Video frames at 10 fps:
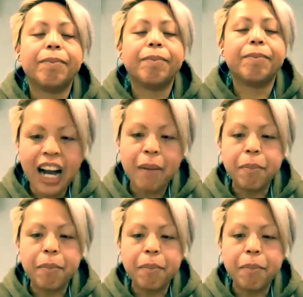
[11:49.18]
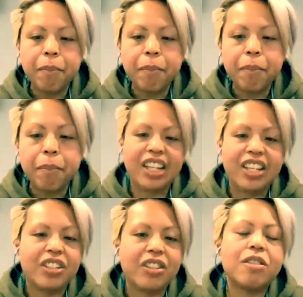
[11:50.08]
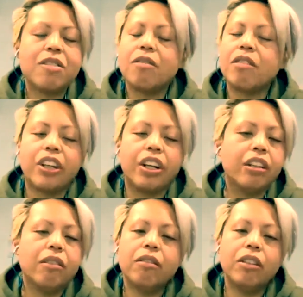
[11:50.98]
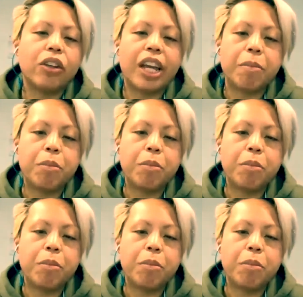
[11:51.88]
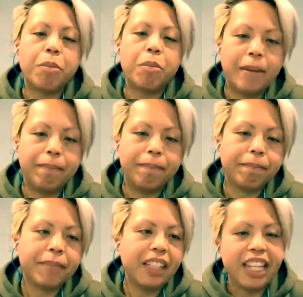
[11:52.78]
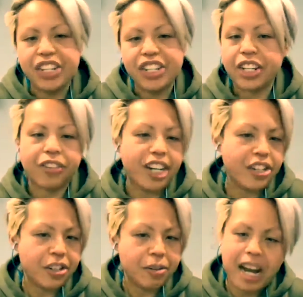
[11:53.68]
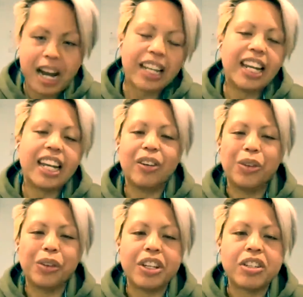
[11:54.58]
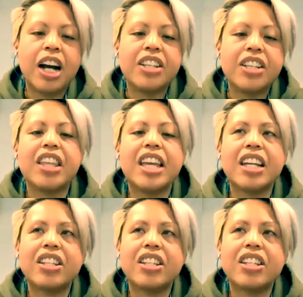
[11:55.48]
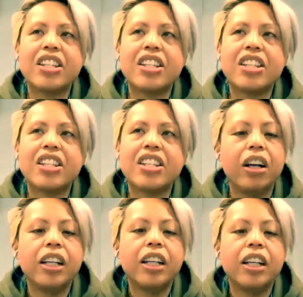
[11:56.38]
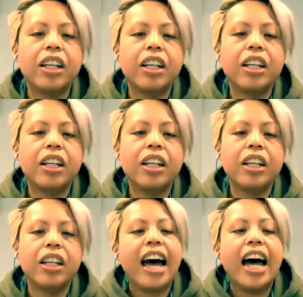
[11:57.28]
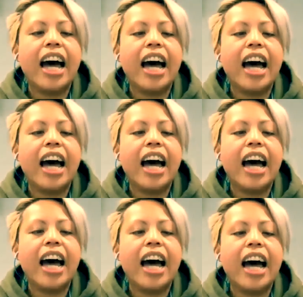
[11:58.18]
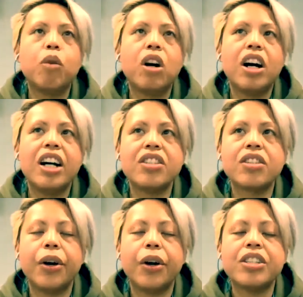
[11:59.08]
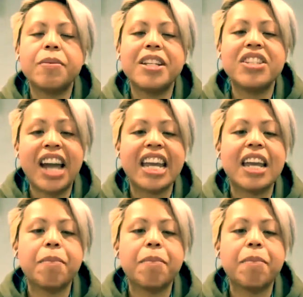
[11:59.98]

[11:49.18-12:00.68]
behind the scenes, you know, looking more at lead generation, marketing, all those kinds of things. And I kind of felt like that was going to be taking me